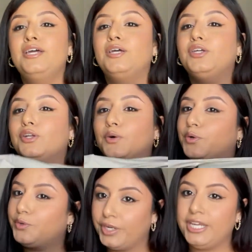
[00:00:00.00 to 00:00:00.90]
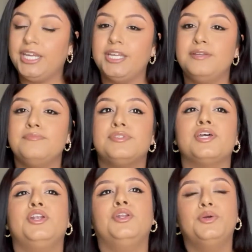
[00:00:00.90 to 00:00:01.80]
you know creams
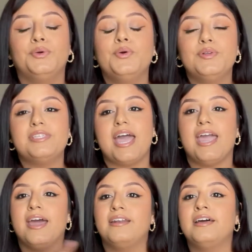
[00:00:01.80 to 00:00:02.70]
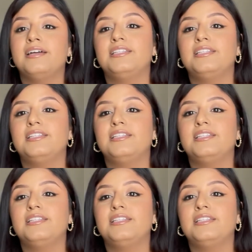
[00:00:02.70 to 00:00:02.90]
nudes and